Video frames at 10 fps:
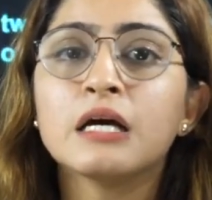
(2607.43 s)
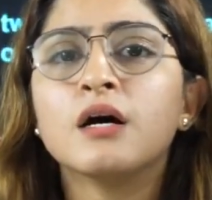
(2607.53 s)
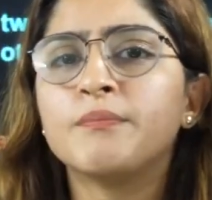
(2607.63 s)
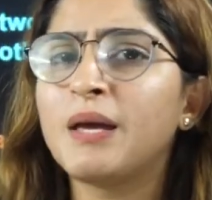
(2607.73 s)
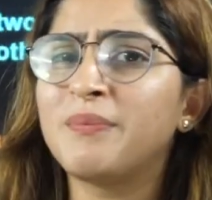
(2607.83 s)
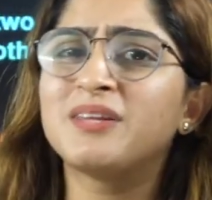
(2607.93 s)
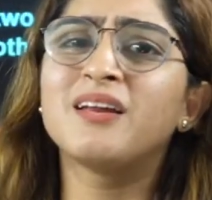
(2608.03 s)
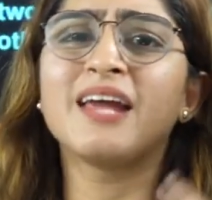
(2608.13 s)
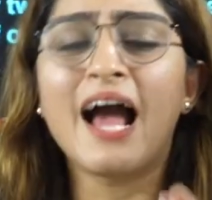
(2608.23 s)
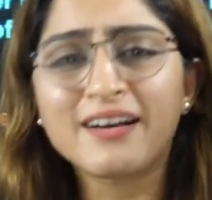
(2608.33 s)
Maybe the
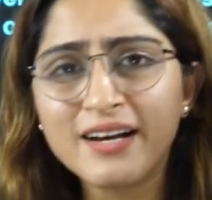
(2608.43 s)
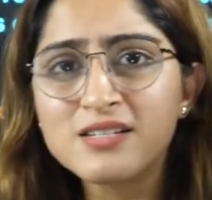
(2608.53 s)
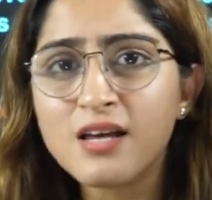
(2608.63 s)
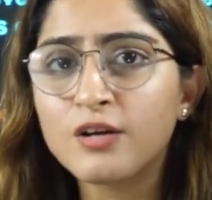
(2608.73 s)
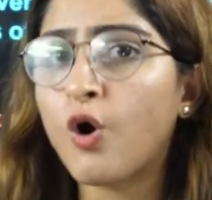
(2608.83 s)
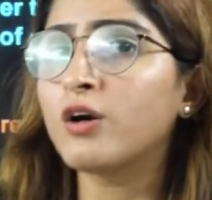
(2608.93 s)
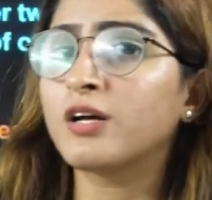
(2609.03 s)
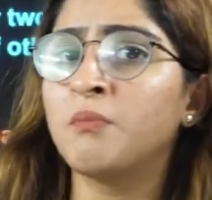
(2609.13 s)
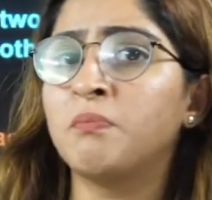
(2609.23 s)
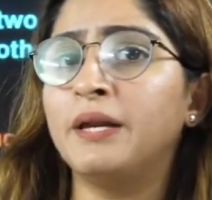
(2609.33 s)
reactants are not
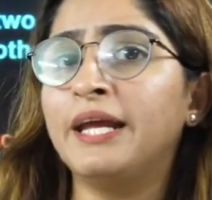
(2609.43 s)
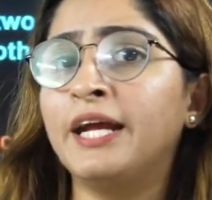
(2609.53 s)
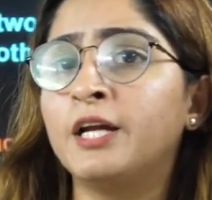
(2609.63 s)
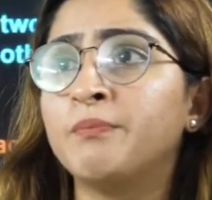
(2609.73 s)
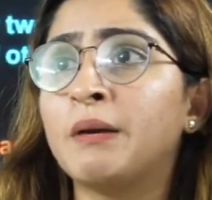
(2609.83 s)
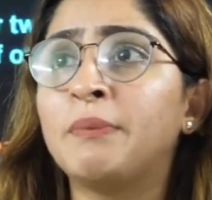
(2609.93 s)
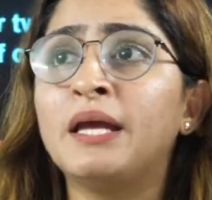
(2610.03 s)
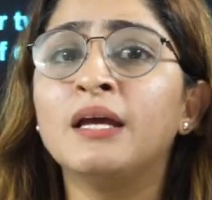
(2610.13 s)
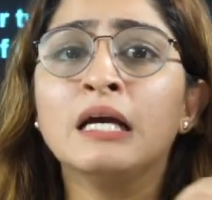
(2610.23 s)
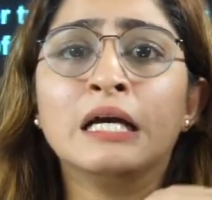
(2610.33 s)
complete.
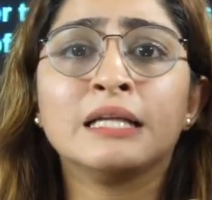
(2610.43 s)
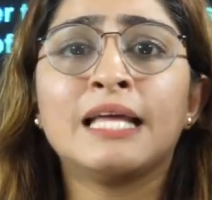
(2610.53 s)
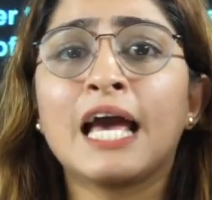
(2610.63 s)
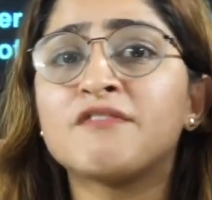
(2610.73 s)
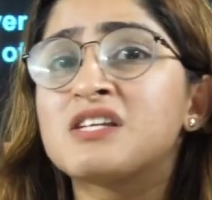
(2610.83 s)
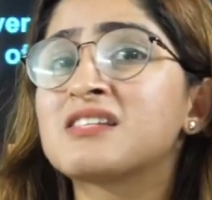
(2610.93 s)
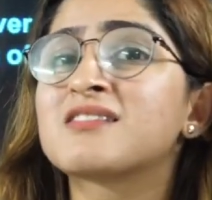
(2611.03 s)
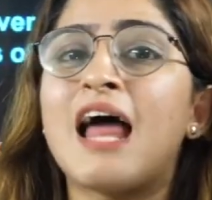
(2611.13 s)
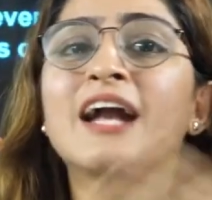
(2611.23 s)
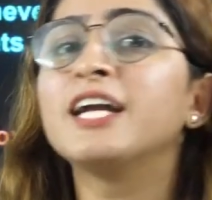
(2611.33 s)
Maybe they have just
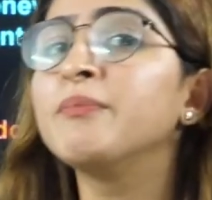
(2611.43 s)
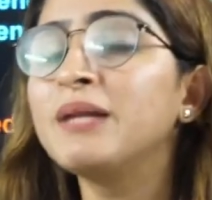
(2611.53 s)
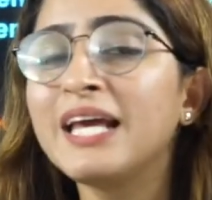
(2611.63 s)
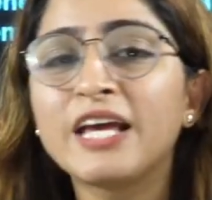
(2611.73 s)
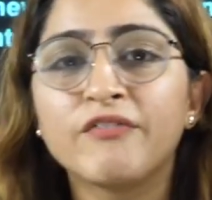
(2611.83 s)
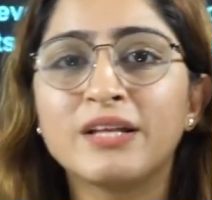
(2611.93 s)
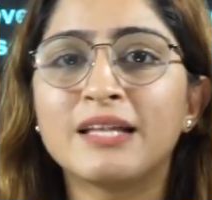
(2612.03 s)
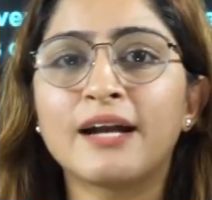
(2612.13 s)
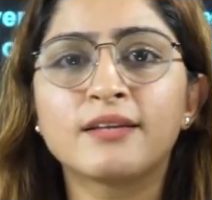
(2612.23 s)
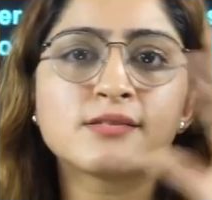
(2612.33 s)
randomly given
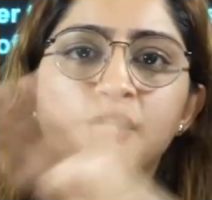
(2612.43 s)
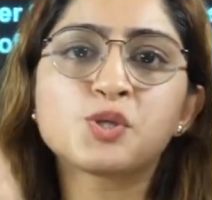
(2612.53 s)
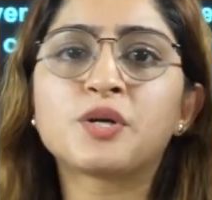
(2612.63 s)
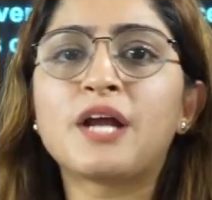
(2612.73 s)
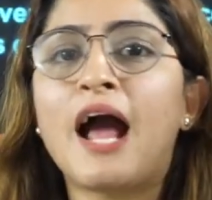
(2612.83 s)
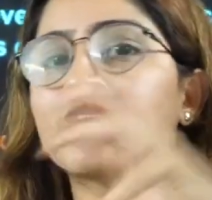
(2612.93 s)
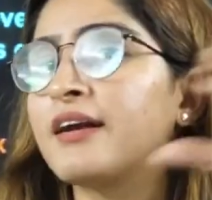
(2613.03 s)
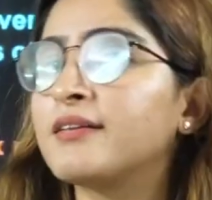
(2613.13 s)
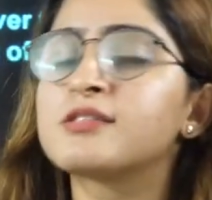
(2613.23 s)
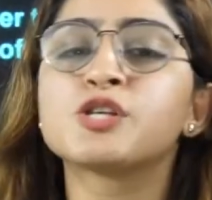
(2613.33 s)
that this is reactant,
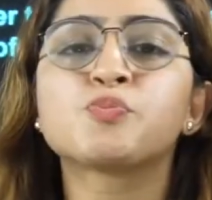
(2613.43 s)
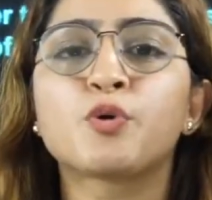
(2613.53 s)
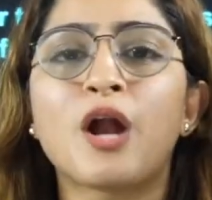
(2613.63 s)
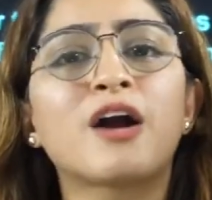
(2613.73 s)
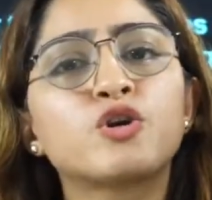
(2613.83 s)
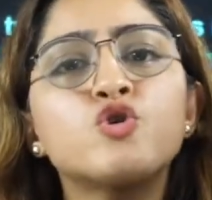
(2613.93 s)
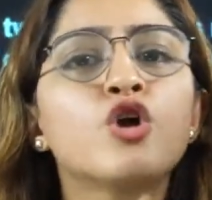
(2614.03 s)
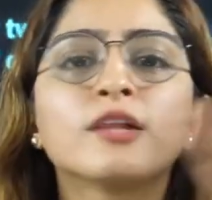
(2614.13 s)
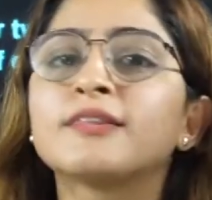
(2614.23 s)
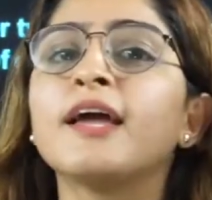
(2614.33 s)
this is product.
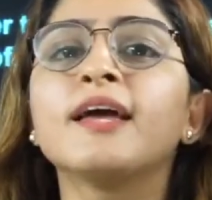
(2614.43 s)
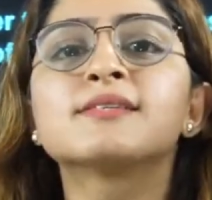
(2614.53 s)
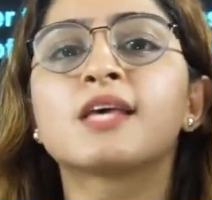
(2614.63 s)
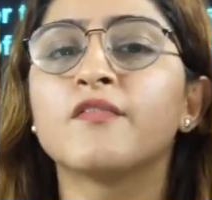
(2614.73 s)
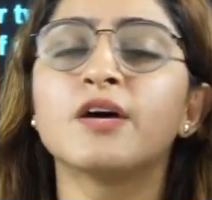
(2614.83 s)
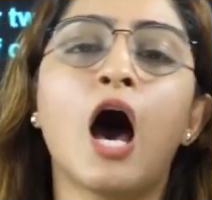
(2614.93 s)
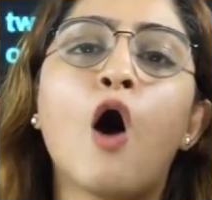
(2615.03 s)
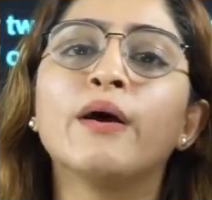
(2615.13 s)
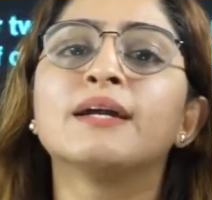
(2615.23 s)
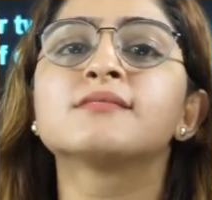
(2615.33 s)
Nothing is given how
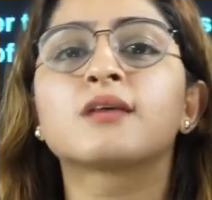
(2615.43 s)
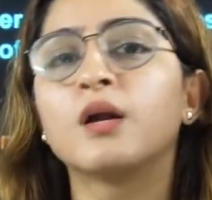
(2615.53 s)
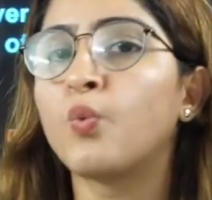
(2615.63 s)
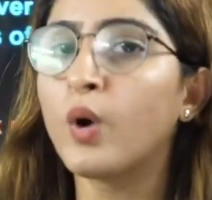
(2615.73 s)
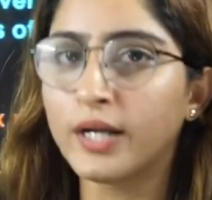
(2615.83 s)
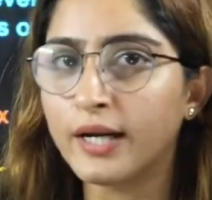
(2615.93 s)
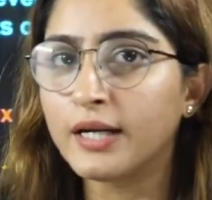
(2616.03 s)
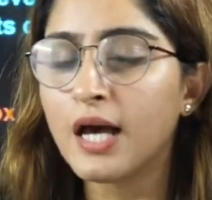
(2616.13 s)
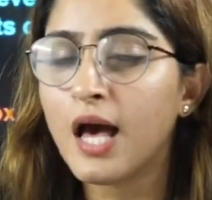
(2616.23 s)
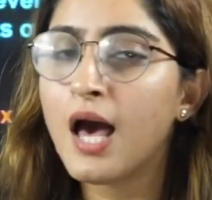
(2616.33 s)
it is converted,
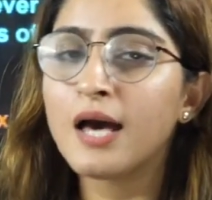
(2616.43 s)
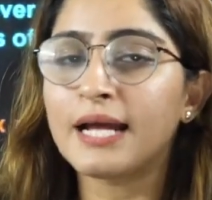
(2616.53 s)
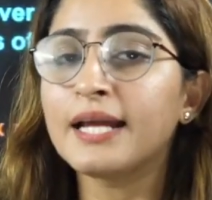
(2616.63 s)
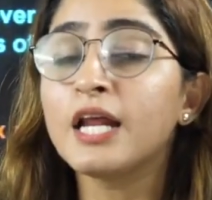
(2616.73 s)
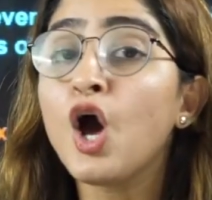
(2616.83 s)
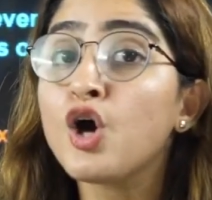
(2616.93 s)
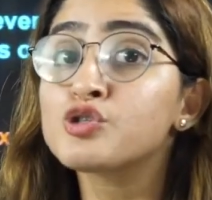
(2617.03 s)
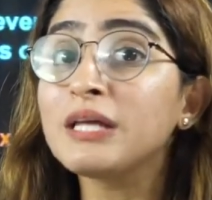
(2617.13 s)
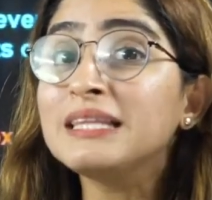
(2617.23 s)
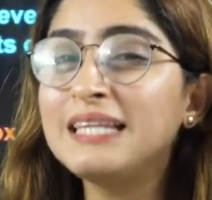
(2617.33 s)
right? So
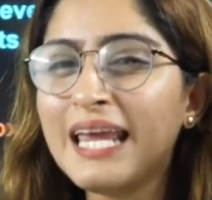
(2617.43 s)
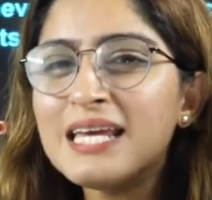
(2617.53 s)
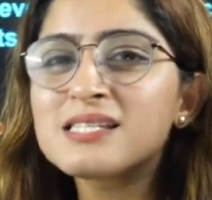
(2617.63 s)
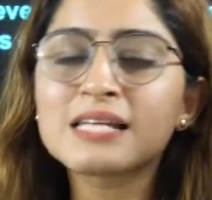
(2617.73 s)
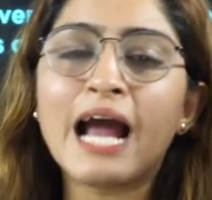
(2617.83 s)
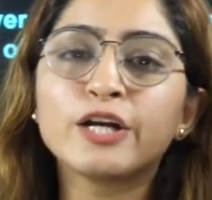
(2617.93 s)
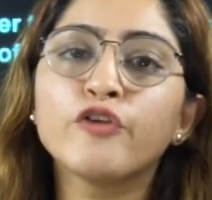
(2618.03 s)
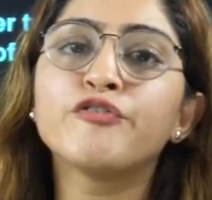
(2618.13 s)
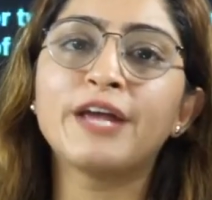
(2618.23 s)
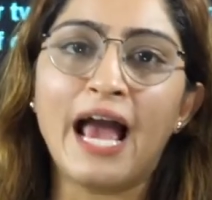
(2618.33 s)
in these kind of
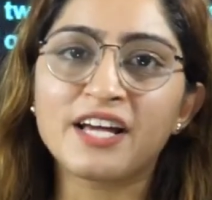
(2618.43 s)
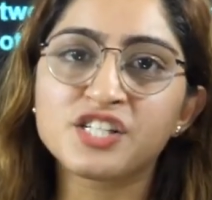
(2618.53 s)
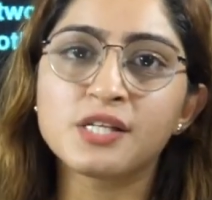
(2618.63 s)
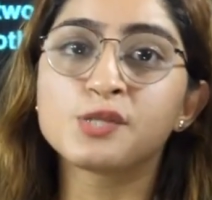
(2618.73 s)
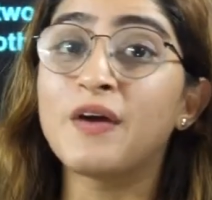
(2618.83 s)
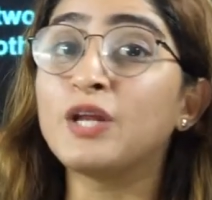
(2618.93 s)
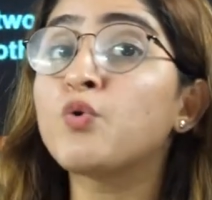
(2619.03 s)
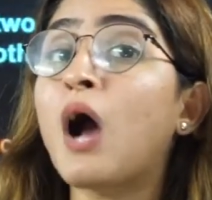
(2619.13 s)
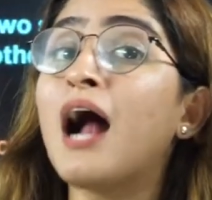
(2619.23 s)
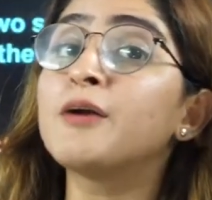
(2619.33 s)
reactions, when you
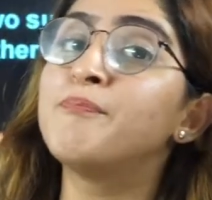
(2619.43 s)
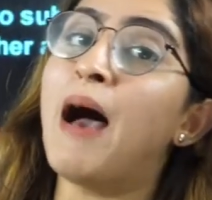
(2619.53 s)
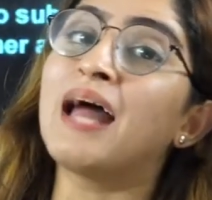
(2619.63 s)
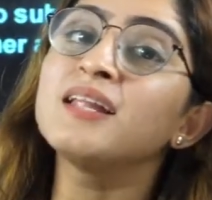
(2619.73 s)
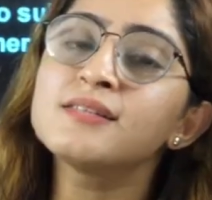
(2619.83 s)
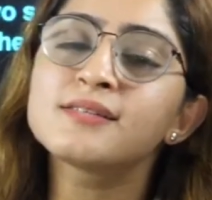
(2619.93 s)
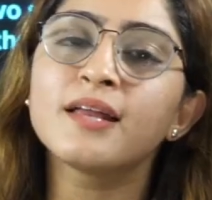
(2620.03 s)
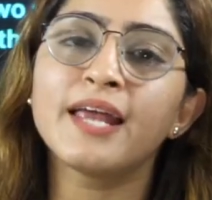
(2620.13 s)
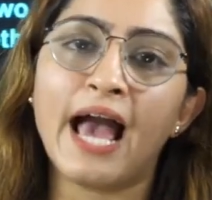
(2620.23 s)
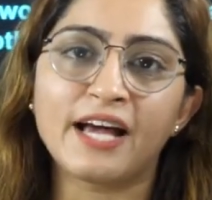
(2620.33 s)
can't balance the
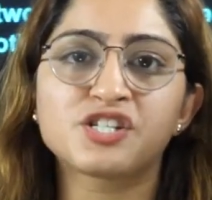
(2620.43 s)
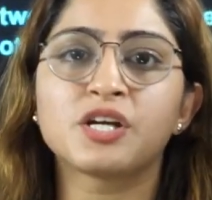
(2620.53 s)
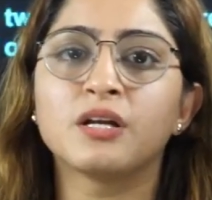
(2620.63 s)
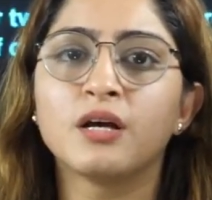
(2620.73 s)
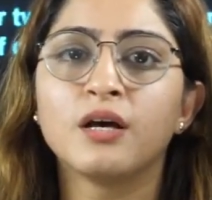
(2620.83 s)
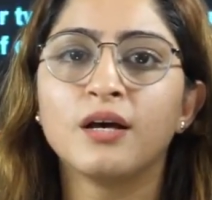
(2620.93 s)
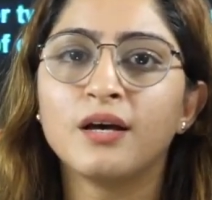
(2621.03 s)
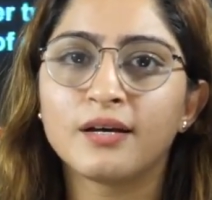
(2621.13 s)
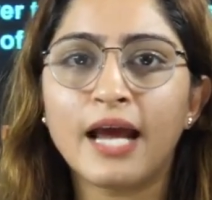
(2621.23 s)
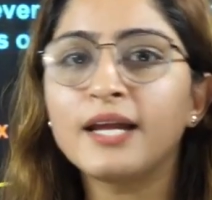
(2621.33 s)
reaction,
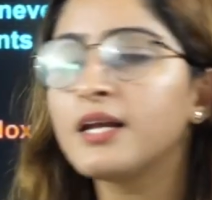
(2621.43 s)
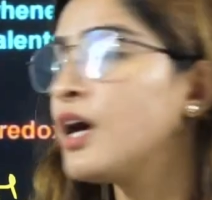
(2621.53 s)
right?